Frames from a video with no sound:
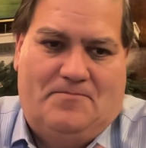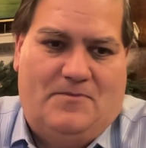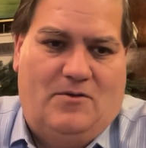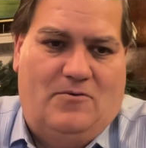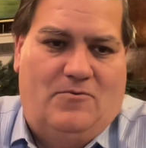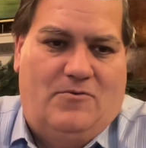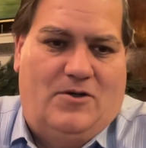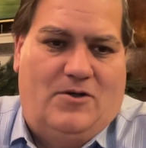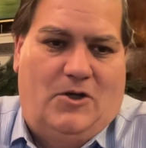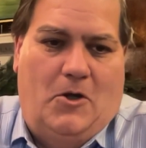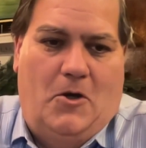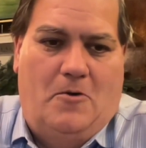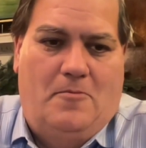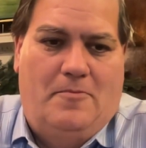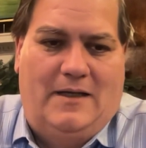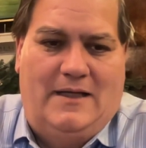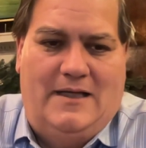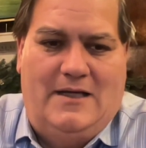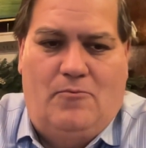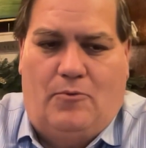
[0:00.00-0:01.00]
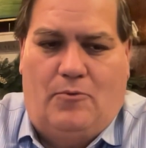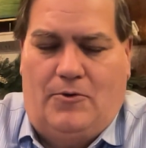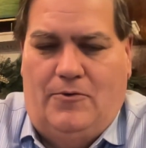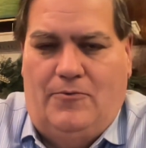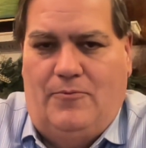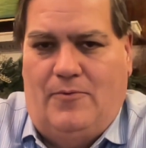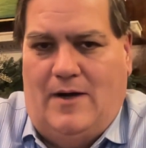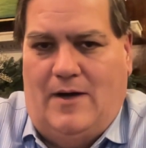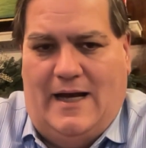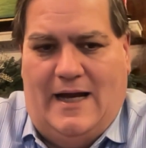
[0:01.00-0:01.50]
globally,
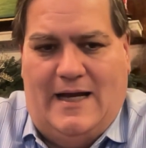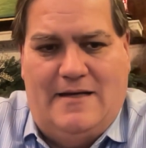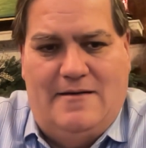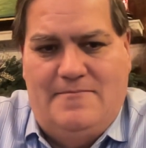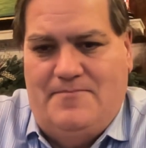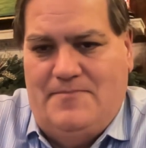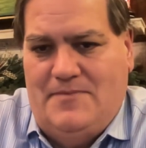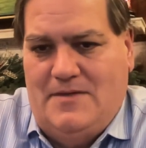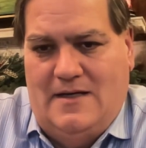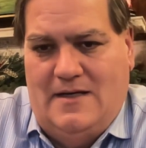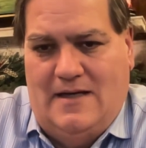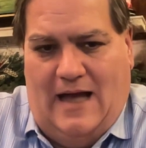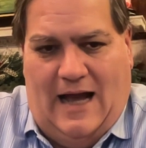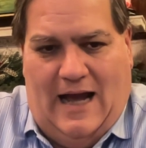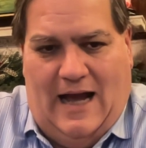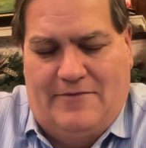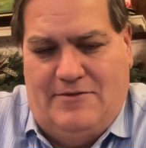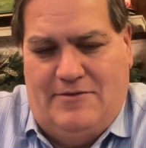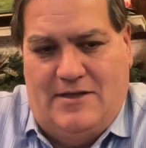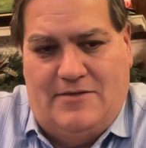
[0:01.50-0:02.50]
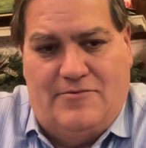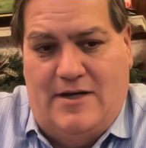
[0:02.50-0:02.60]
worldwide, I think